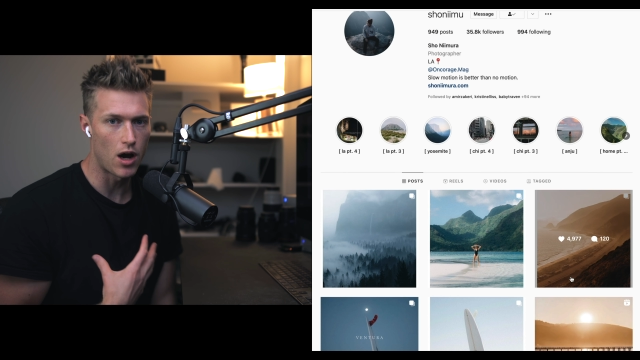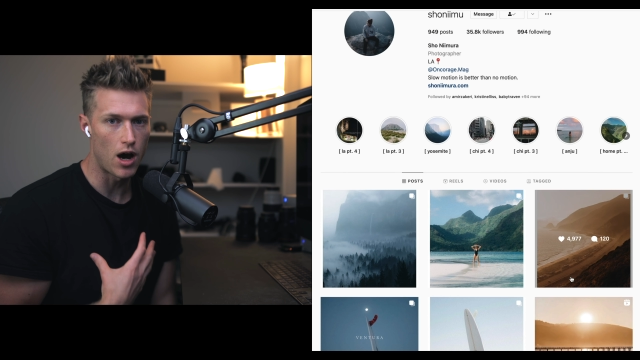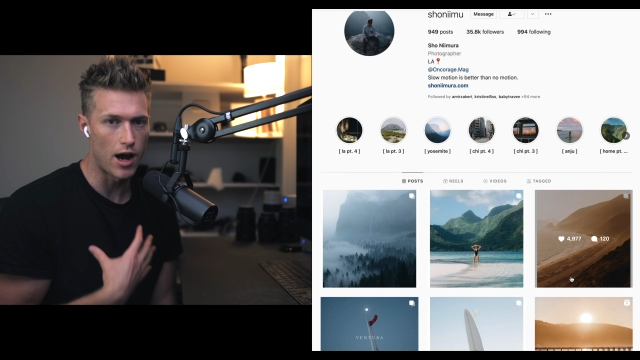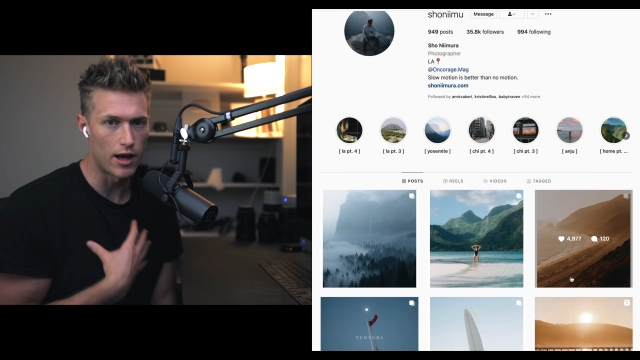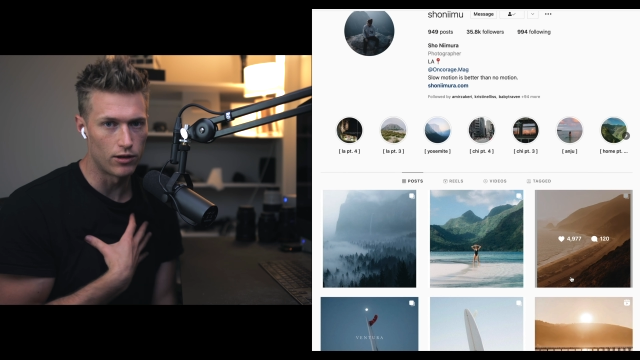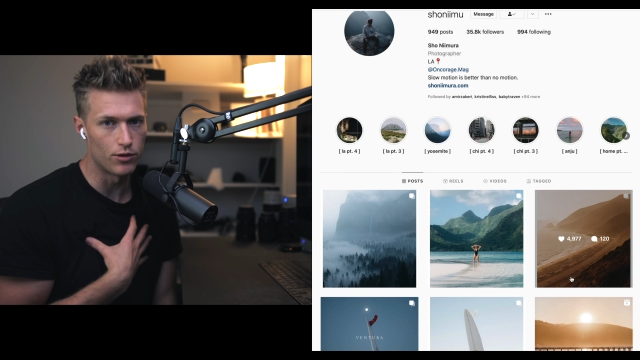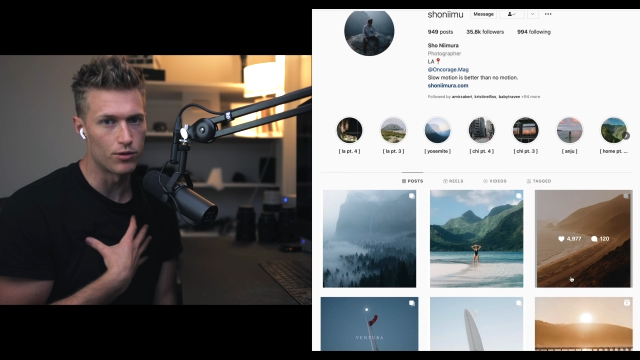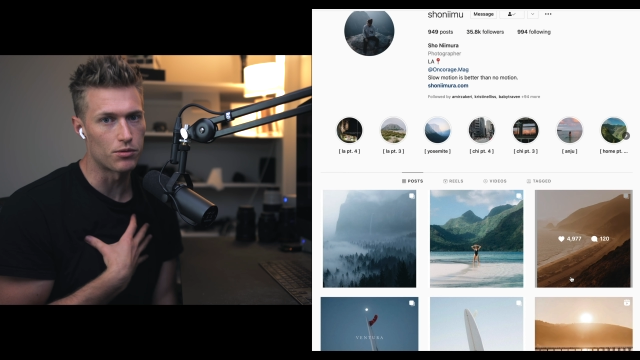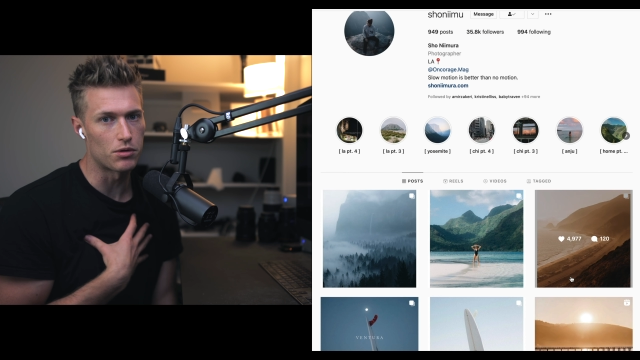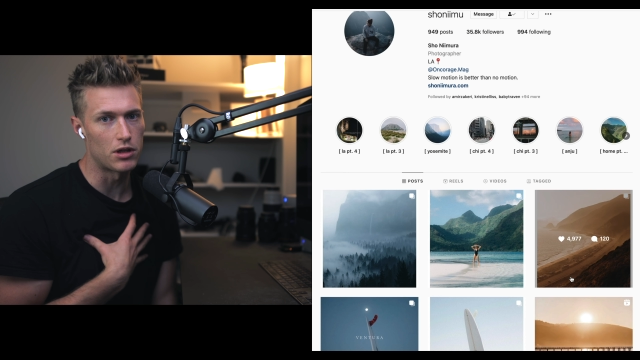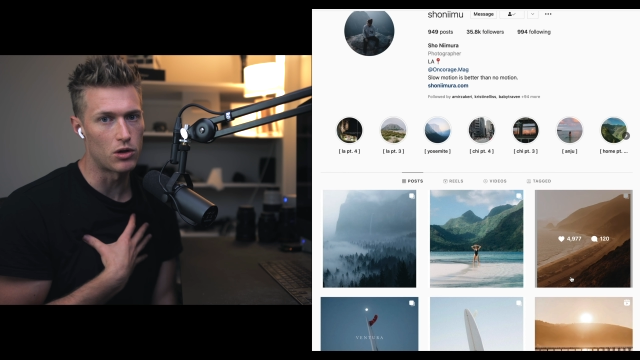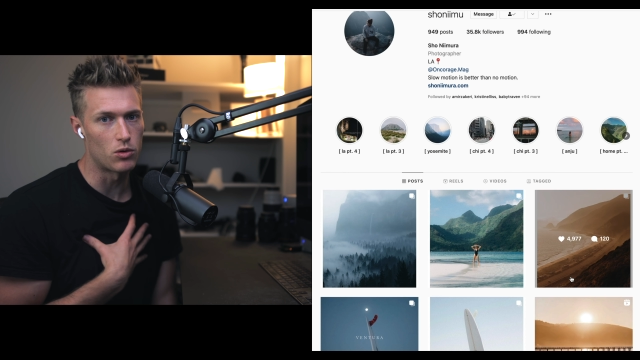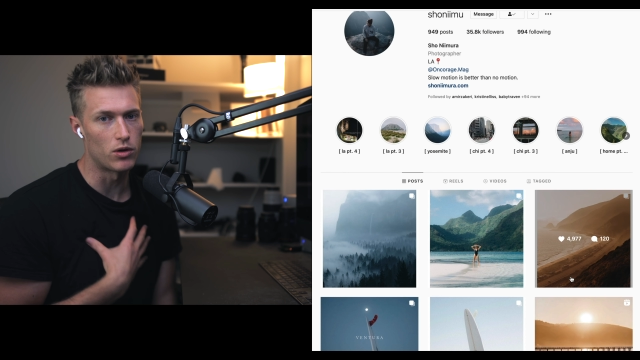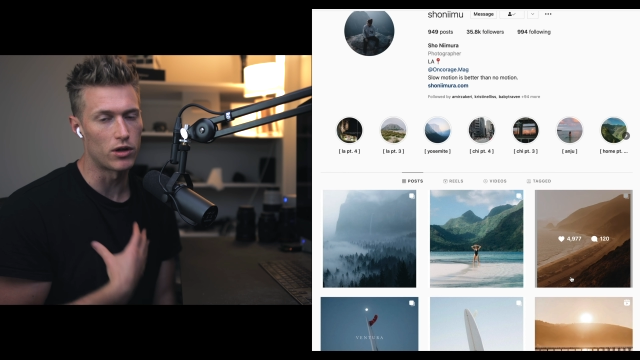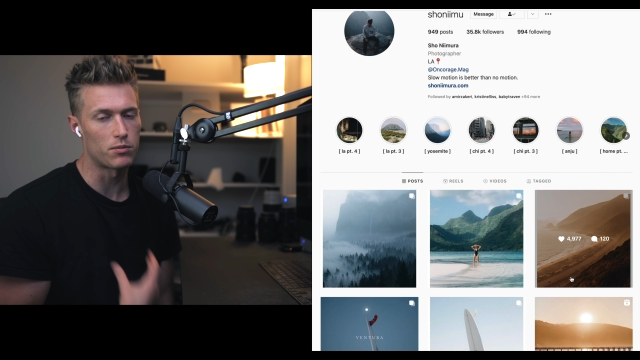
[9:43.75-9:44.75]
I learnt really
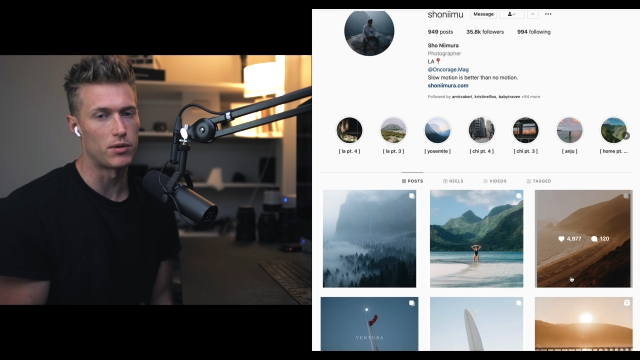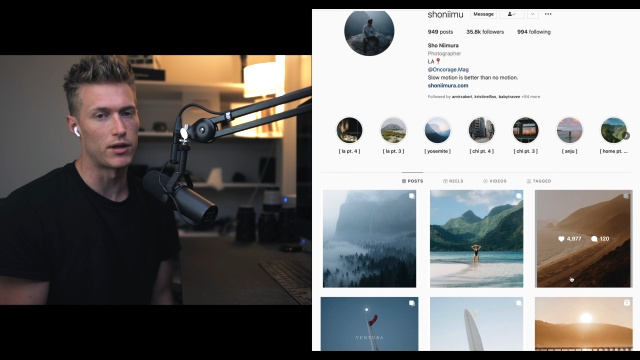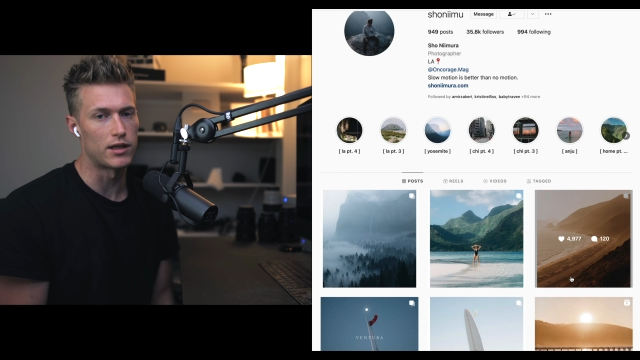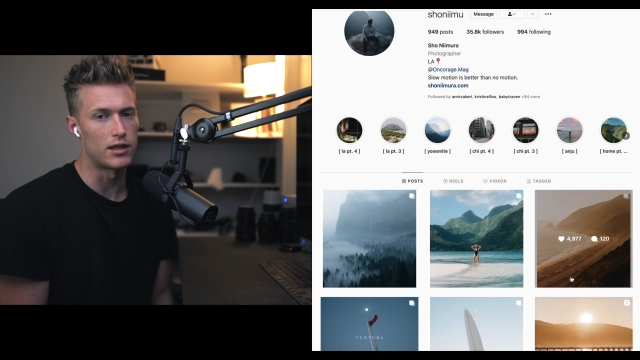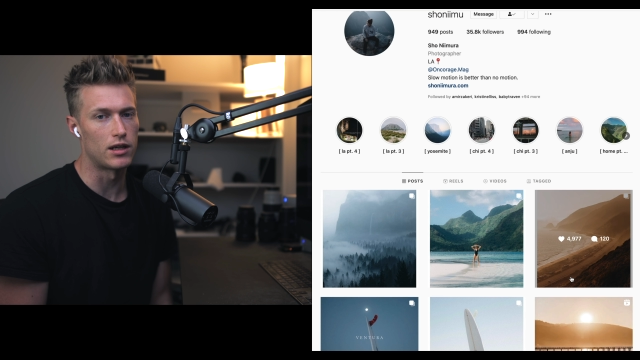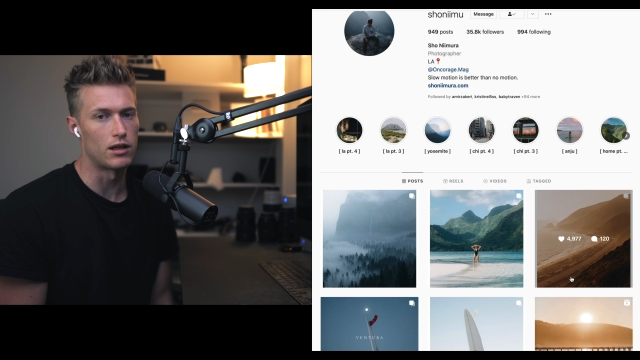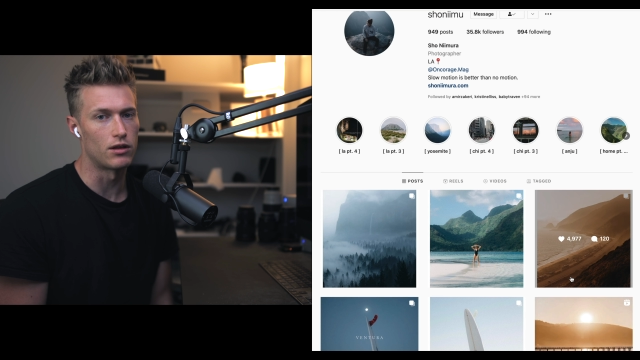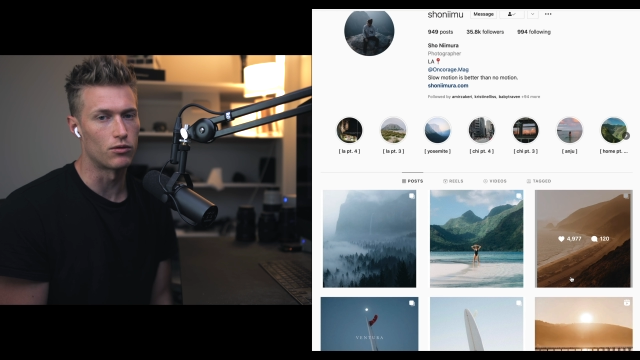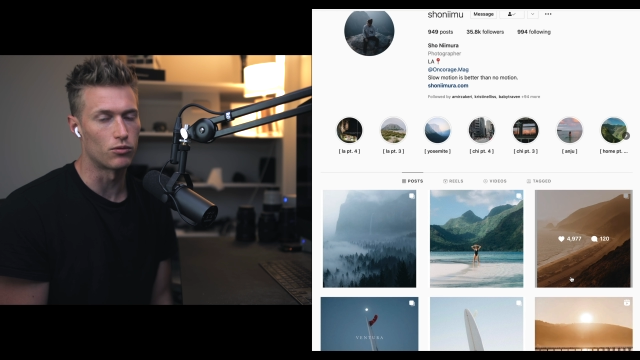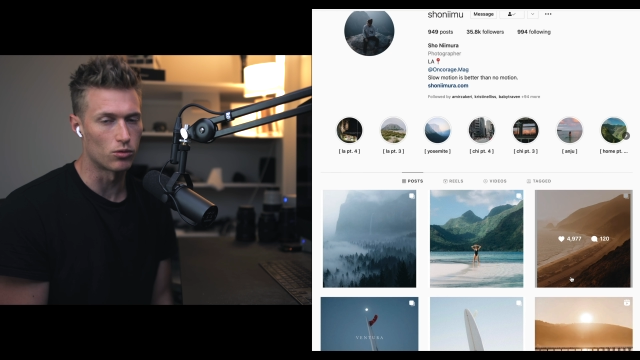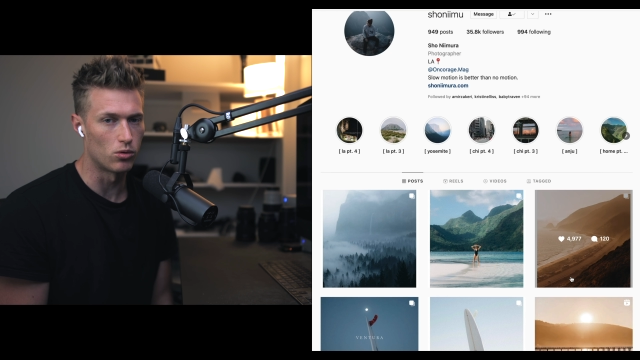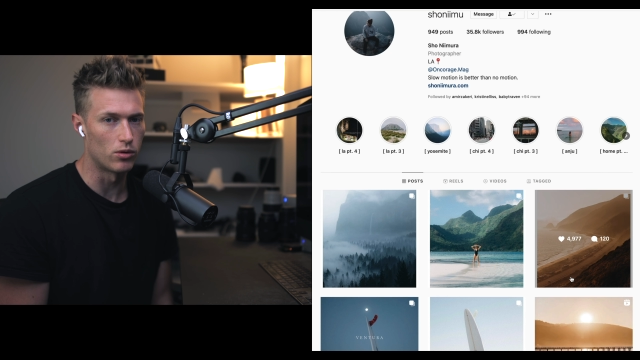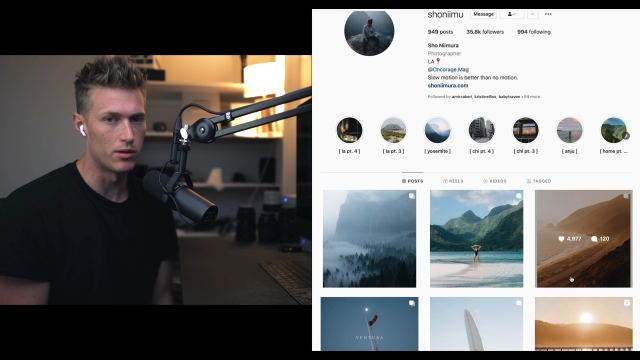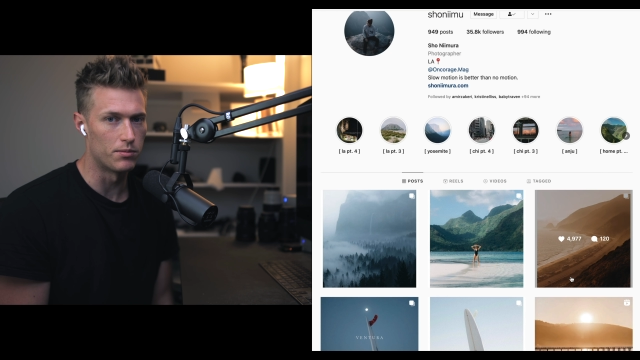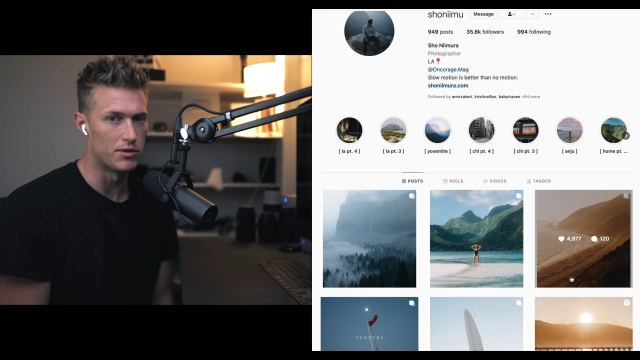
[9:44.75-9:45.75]
quick by getting the
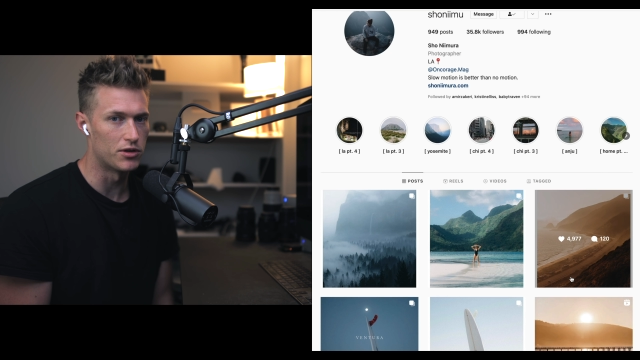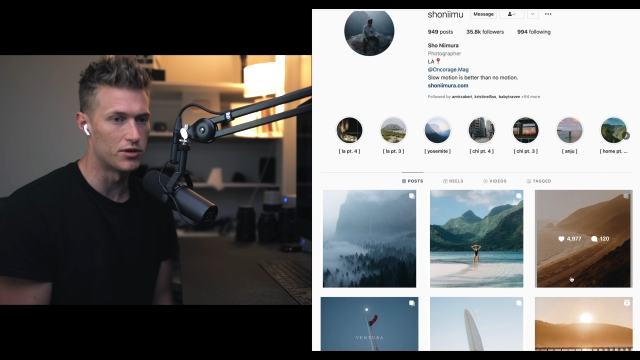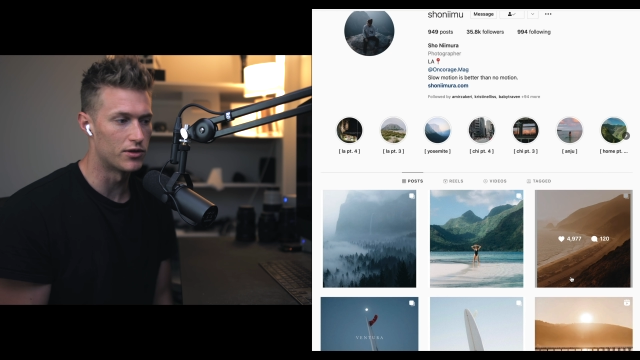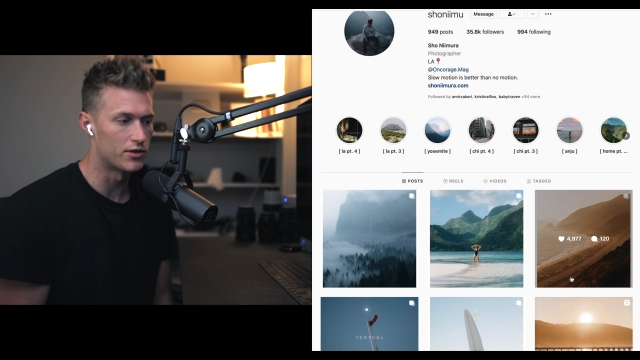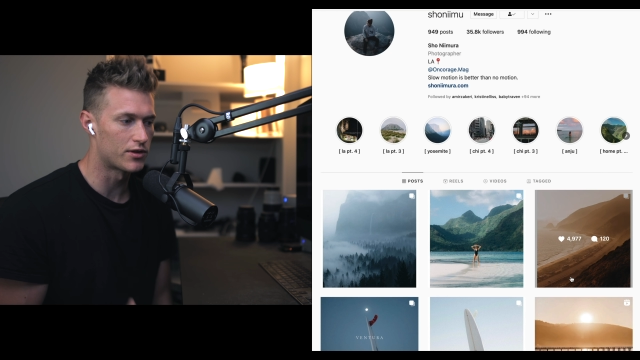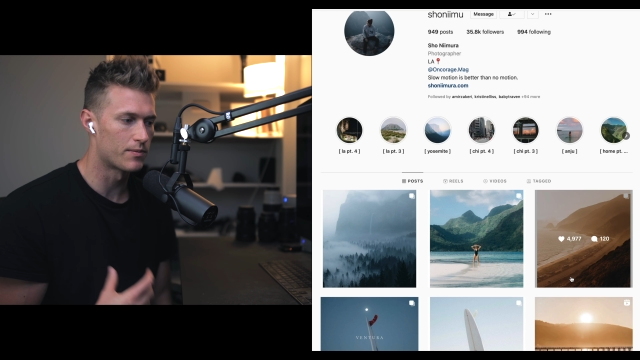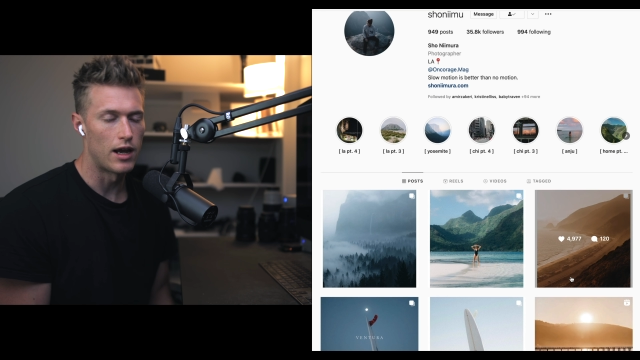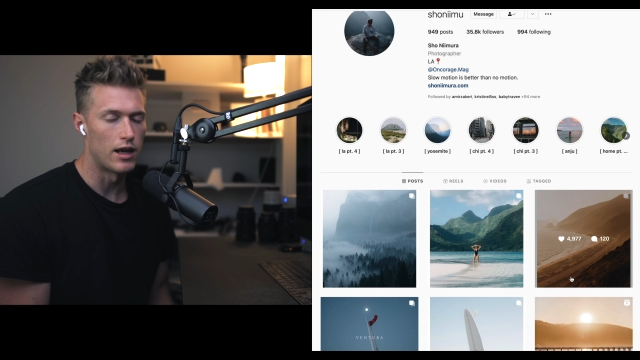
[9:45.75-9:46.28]
raw images,